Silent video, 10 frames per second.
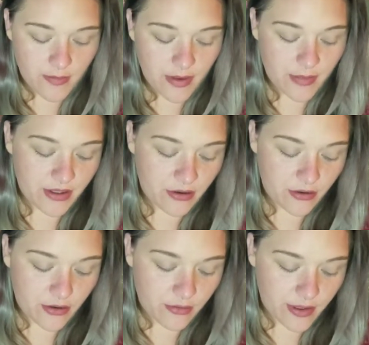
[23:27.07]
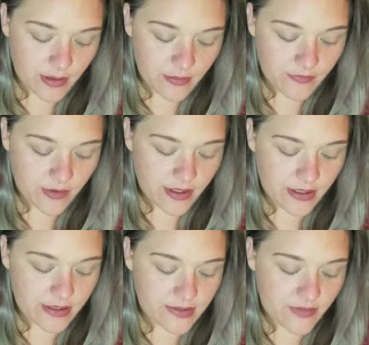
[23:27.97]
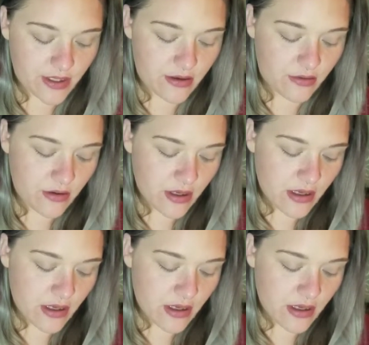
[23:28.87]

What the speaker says: I made my daughter go get it before I did this video